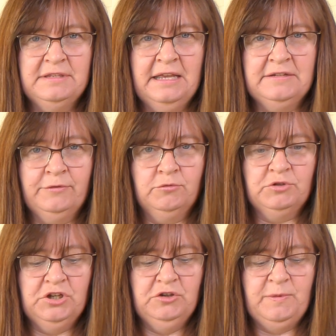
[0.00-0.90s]
they're difficult
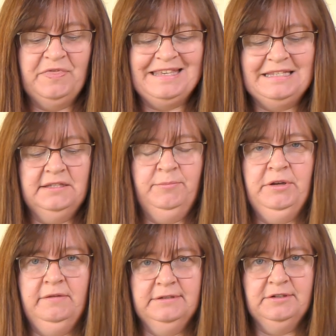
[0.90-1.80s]
to use, but this is a
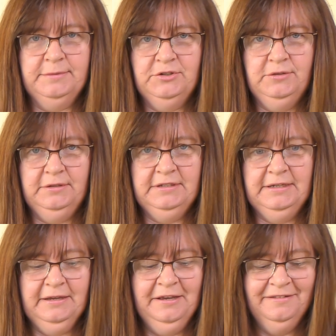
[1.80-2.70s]
perfect
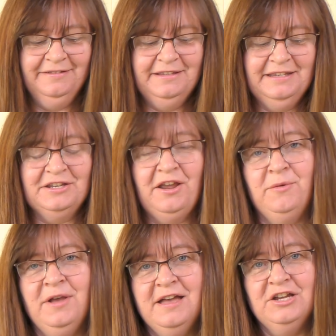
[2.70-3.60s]
opportunity because there's
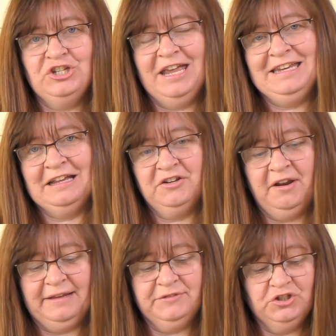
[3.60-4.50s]
no shading. I
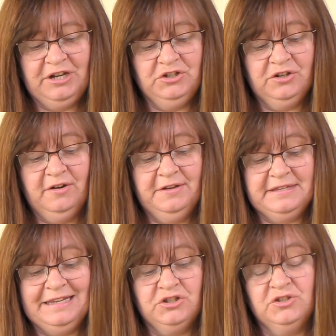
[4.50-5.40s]
don't have to change colours.
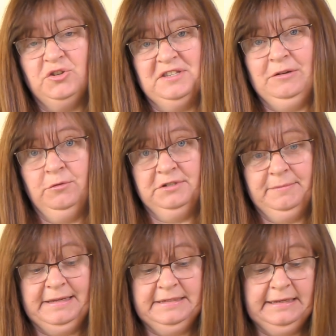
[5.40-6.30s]
It just does it
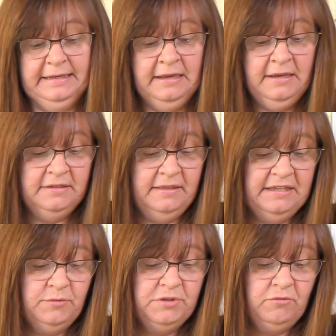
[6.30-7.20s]
automatically. So
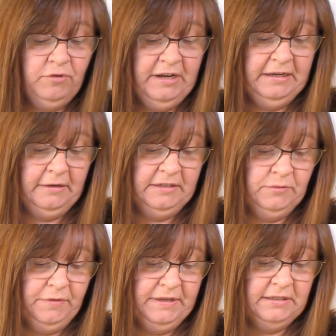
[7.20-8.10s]
this was a really nice
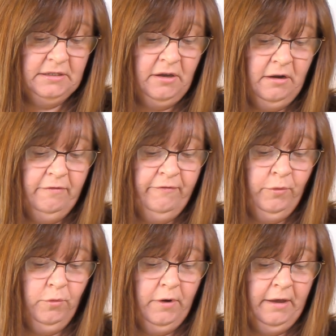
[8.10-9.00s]
one. This is colour
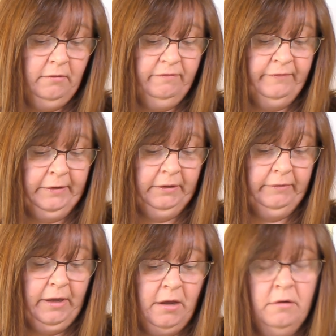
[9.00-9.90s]

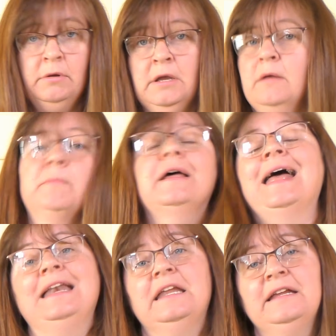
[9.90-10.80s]
4050, but
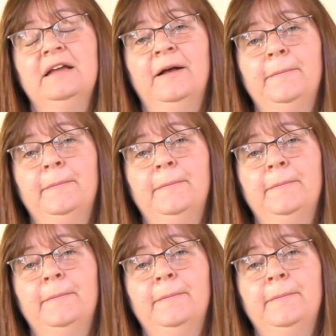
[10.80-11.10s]
any